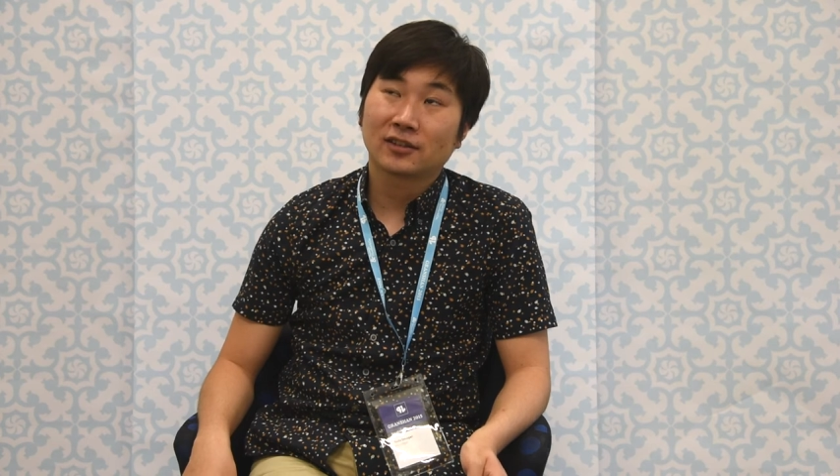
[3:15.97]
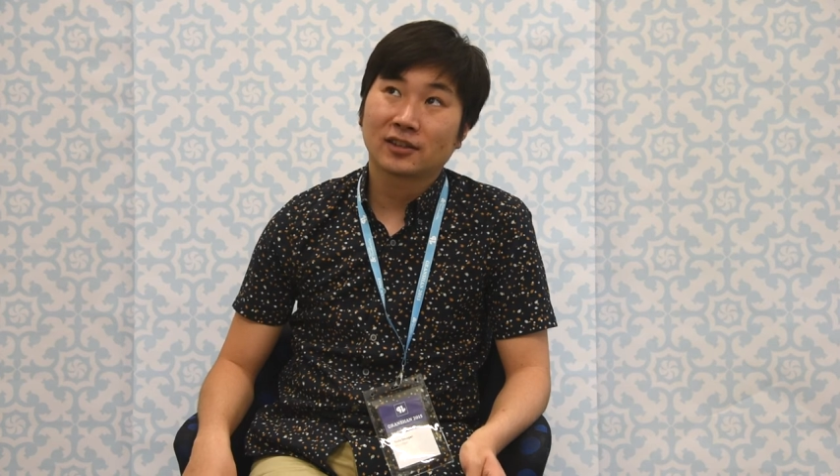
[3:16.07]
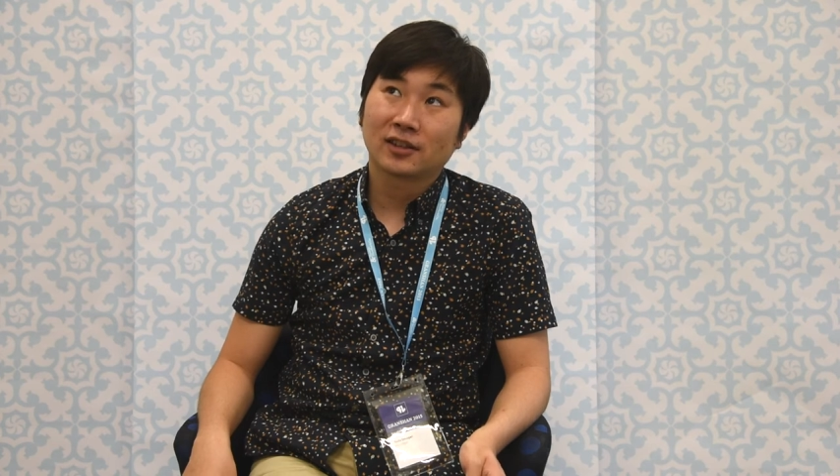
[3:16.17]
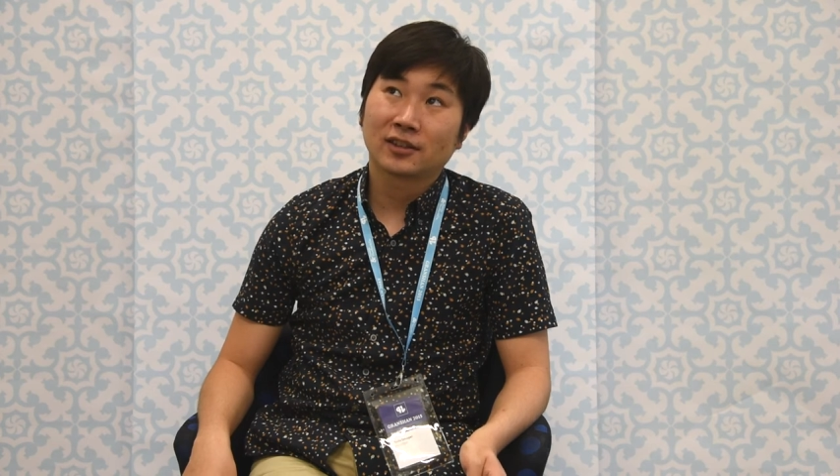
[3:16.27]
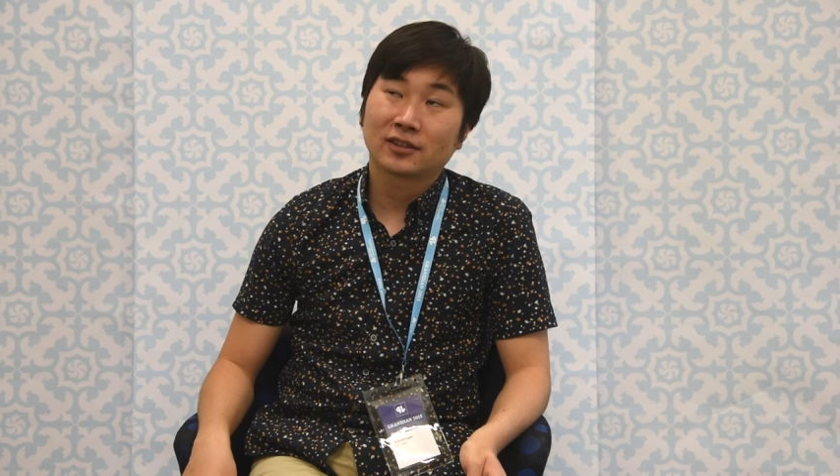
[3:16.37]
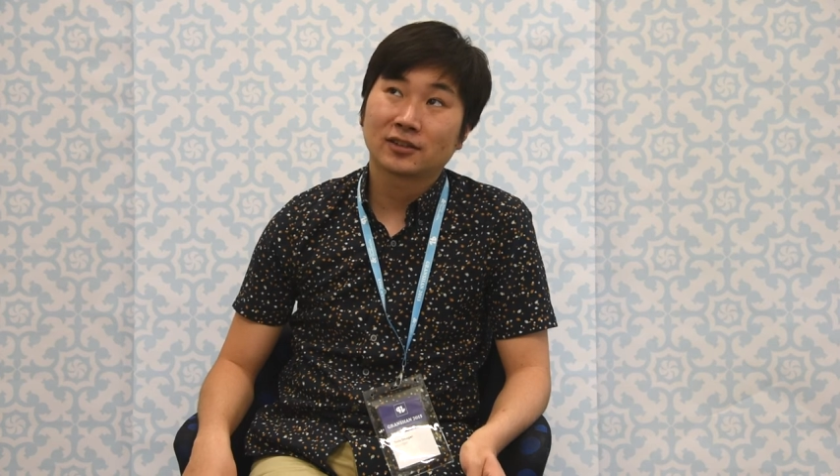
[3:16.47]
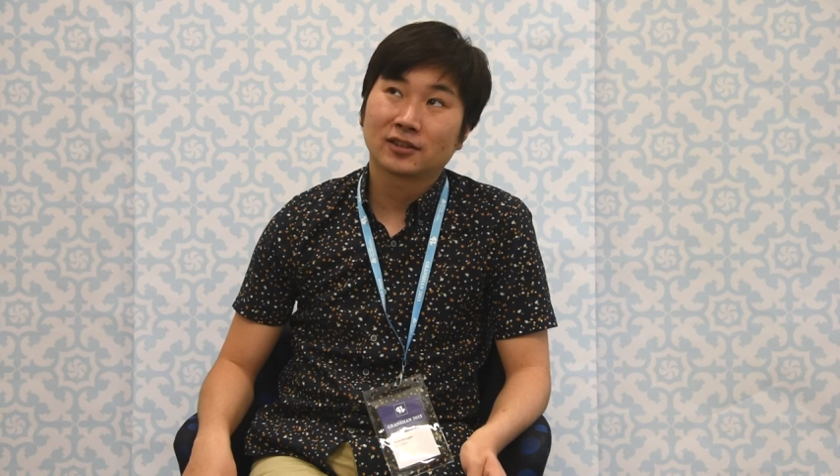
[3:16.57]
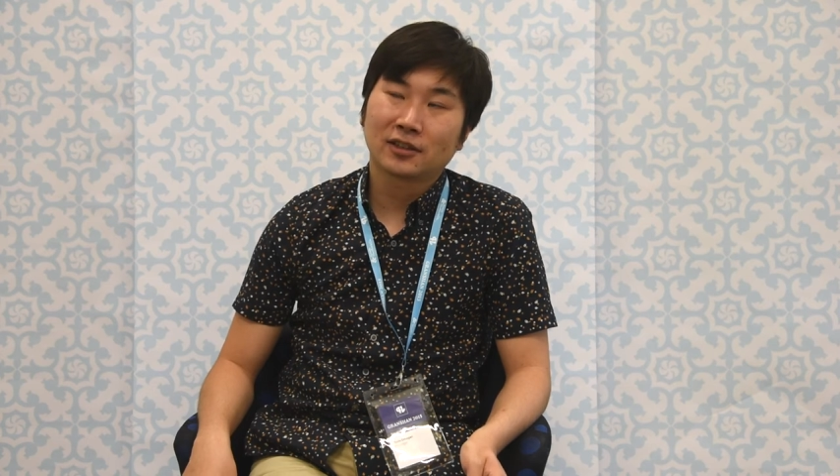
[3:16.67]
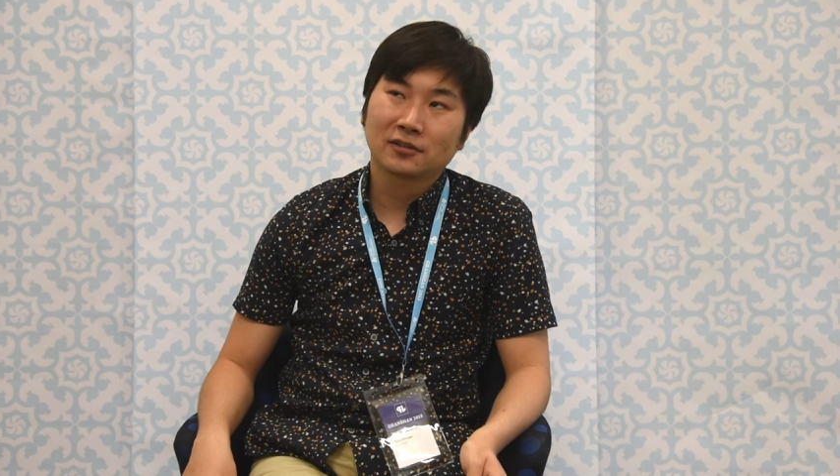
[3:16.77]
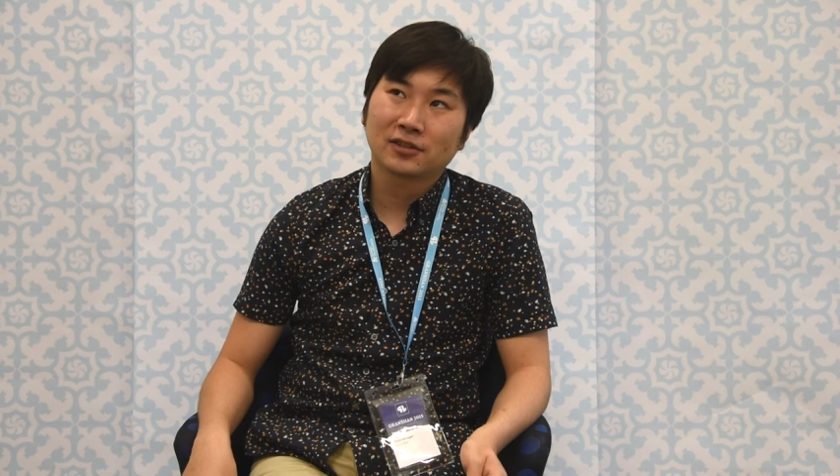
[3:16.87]
uh,
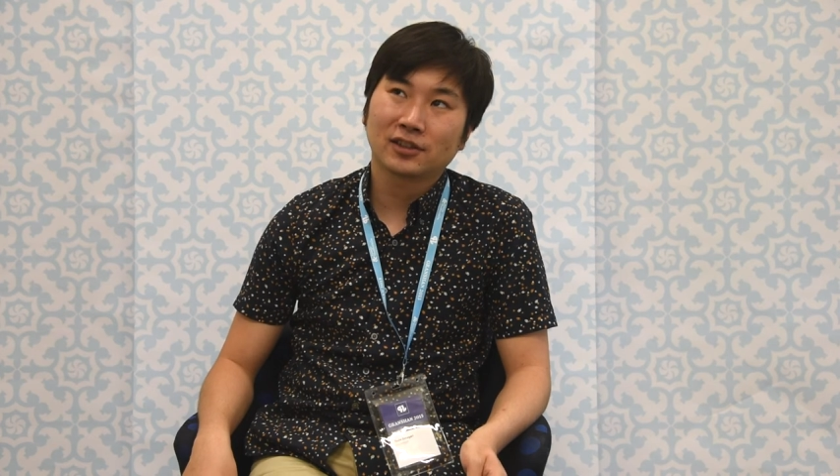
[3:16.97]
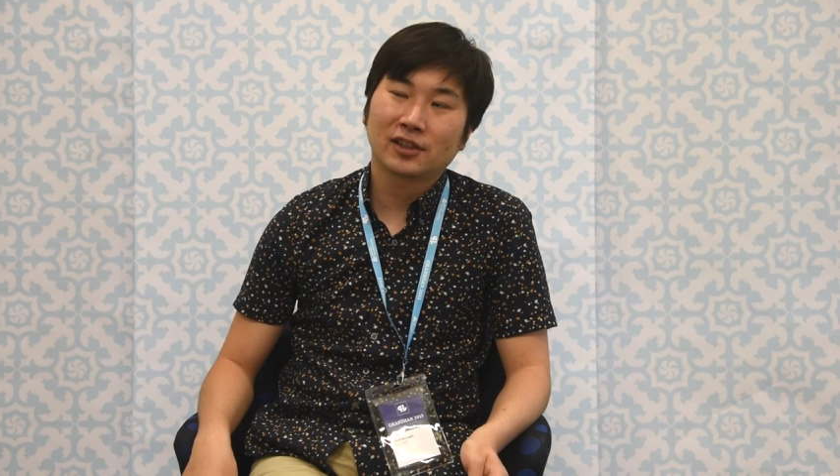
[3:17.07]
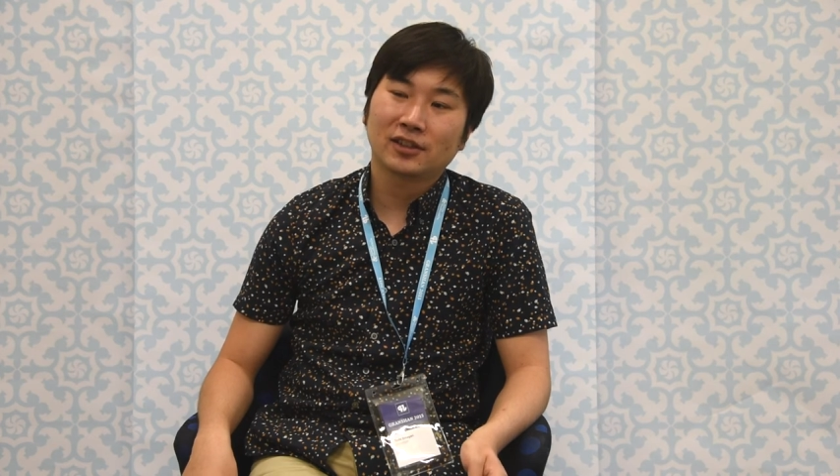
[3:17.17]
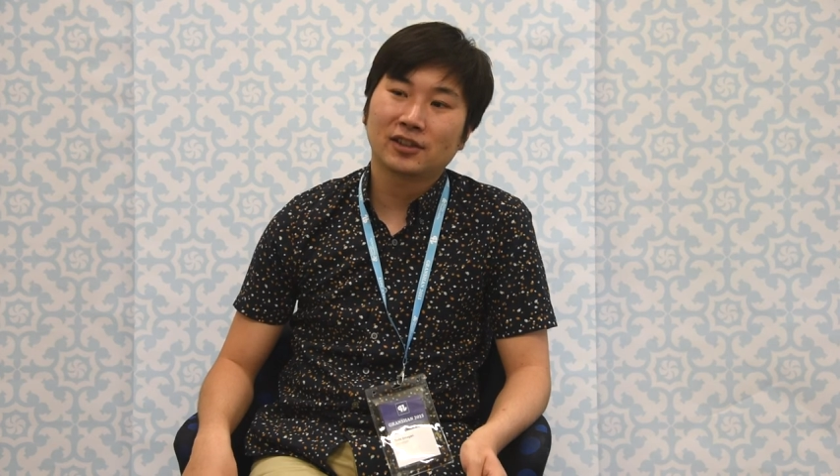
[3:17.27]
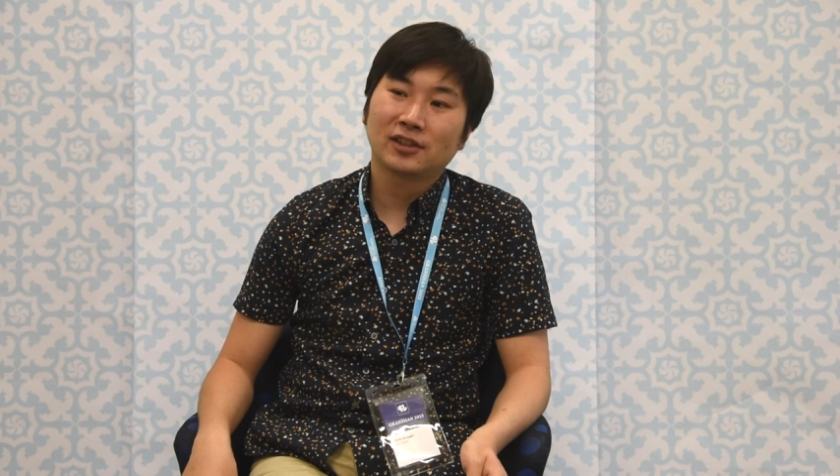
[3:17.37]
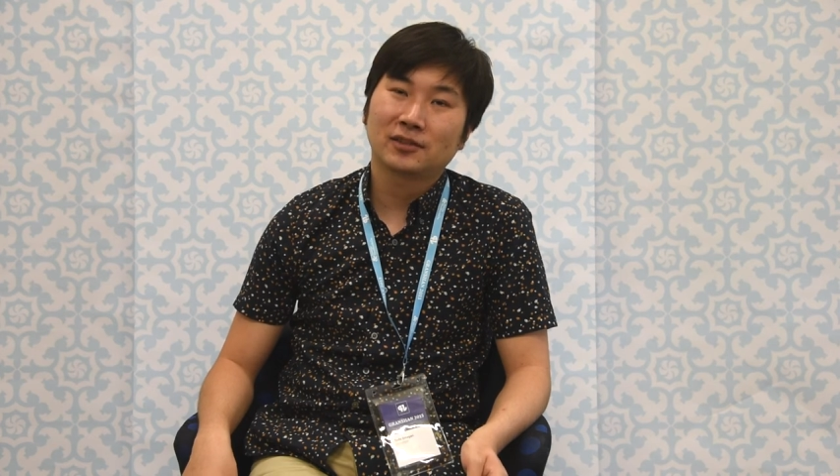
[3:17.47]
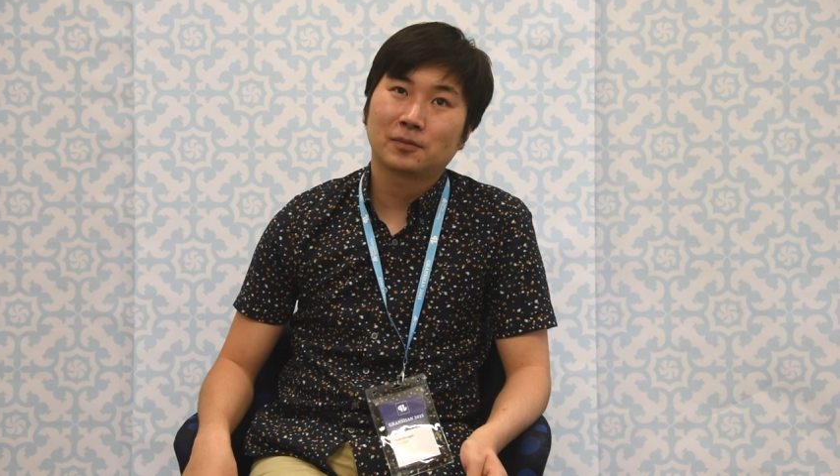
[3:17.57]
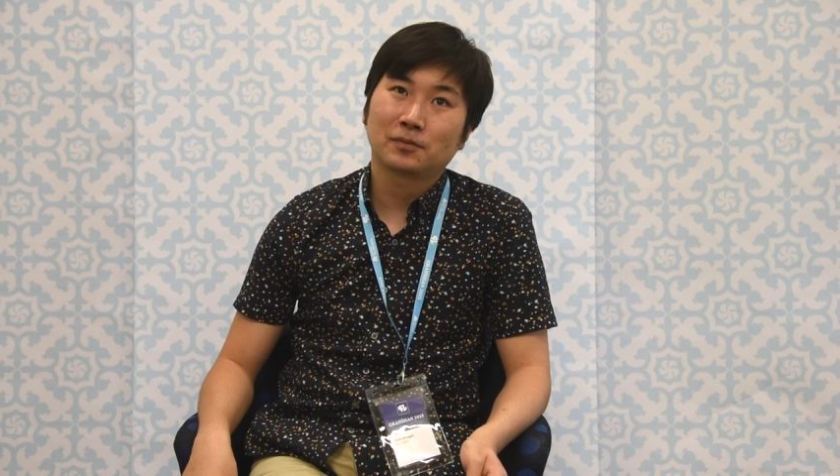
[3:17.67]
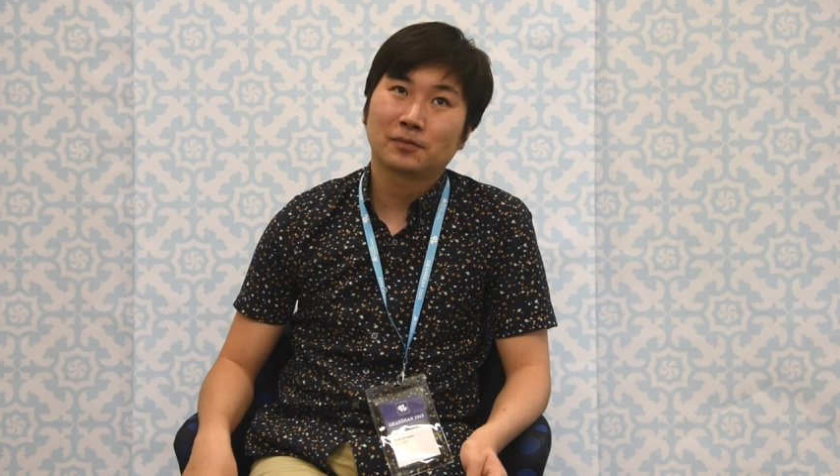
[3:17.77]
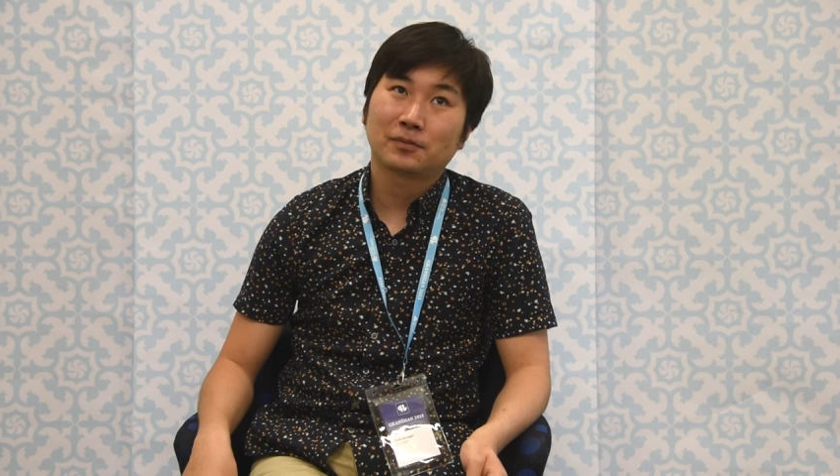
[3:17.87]
I don't see any